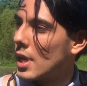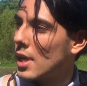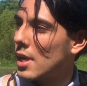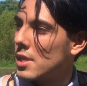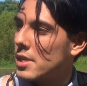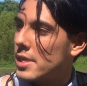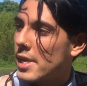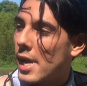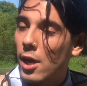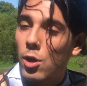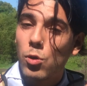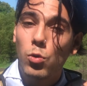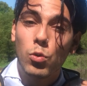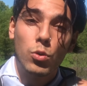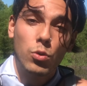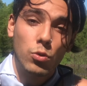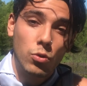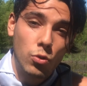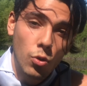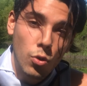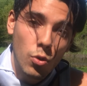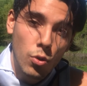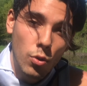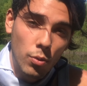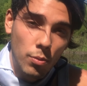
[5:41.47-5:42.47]

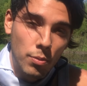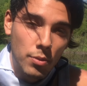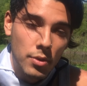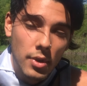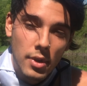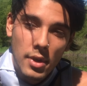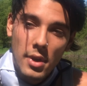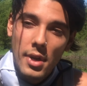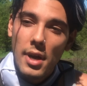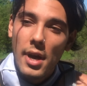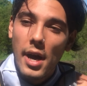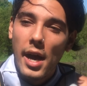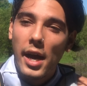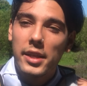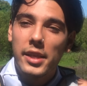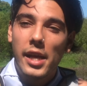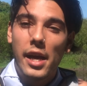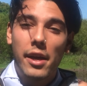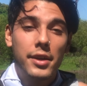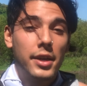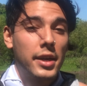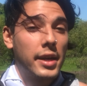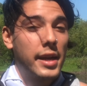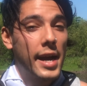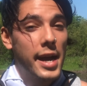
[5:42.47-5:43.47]
ñacurutu,
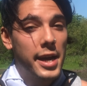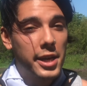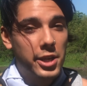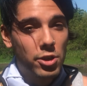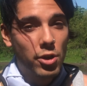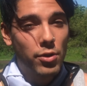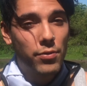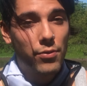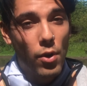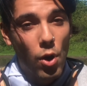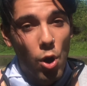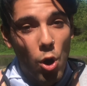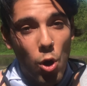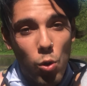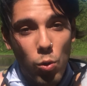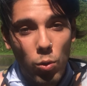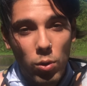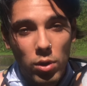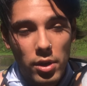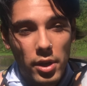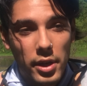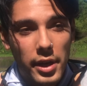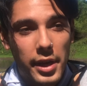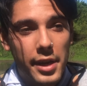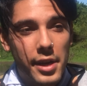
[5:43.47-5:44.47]
another kind of owl
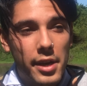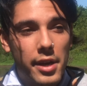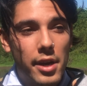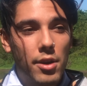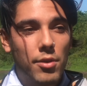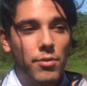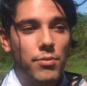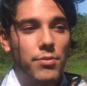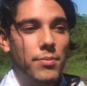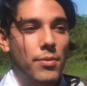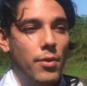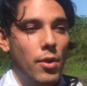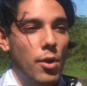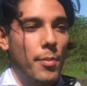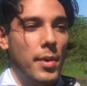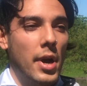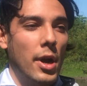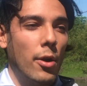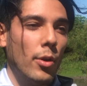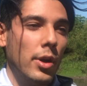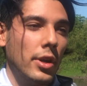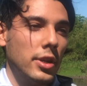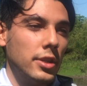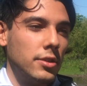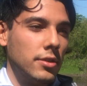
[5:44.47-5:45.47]
here from
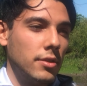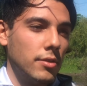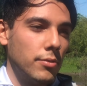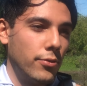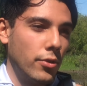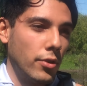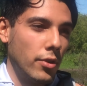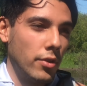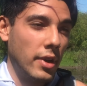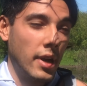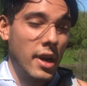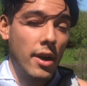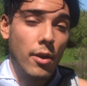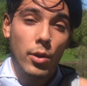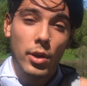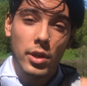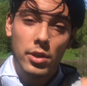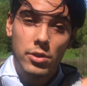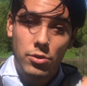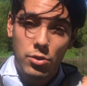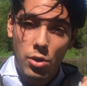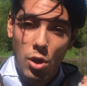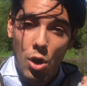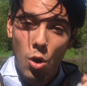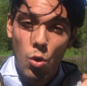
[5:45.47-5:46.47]
our
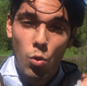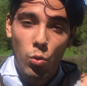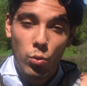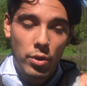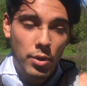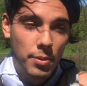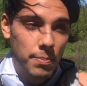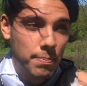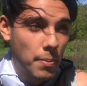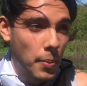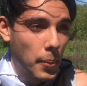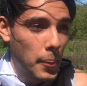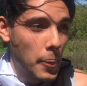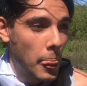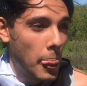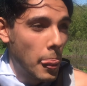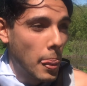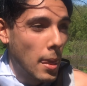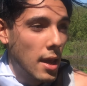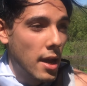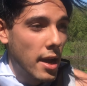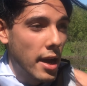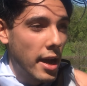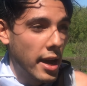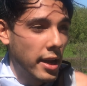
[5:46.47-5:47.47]
zone.
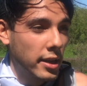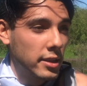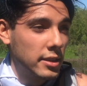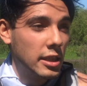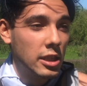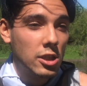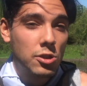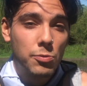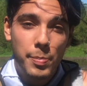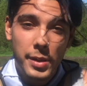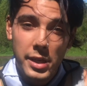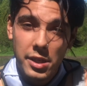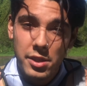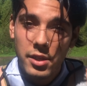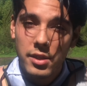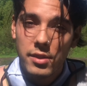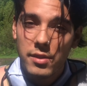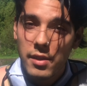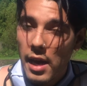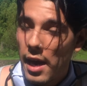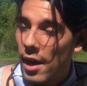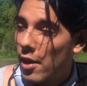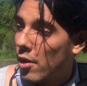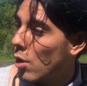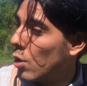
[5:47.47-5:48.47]
And these
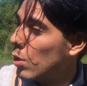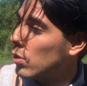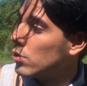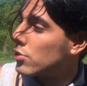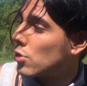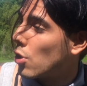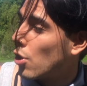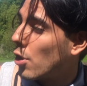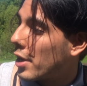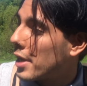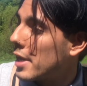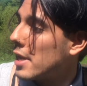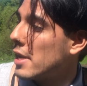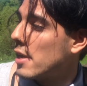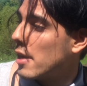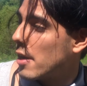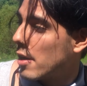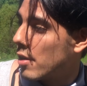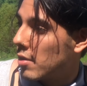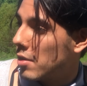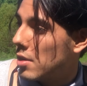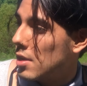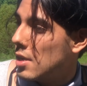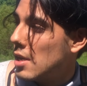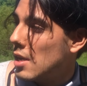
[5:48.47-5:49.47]
species are also
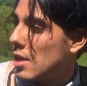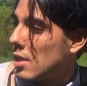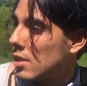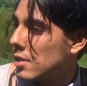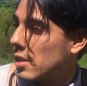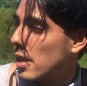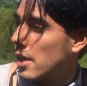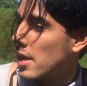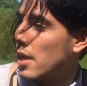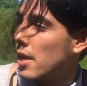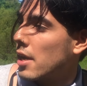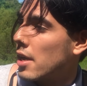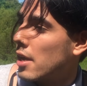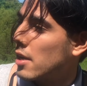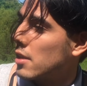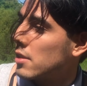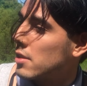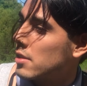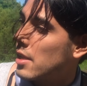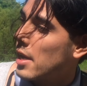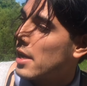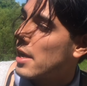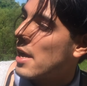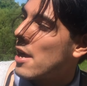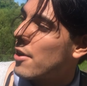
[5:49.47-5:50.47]
here.
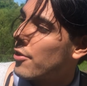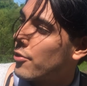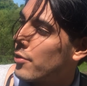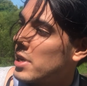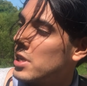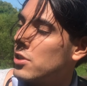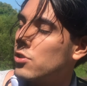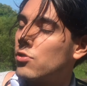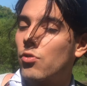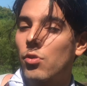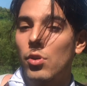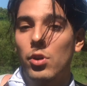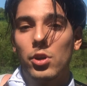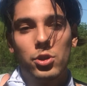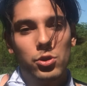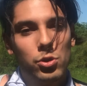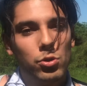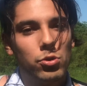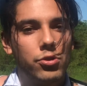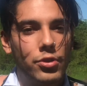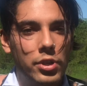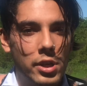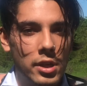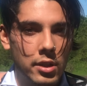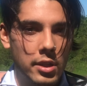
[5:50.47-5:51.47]
They are
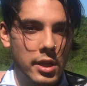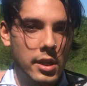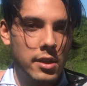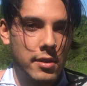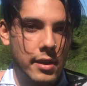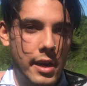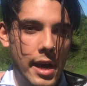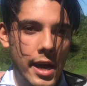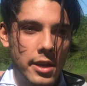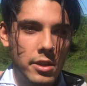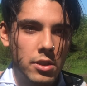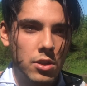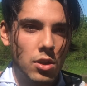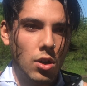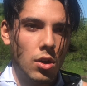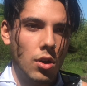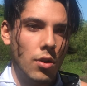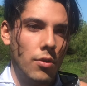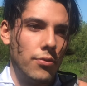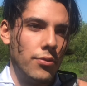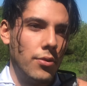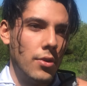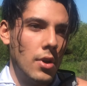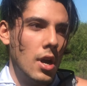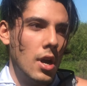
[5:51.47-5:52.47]
reintroducing this kind of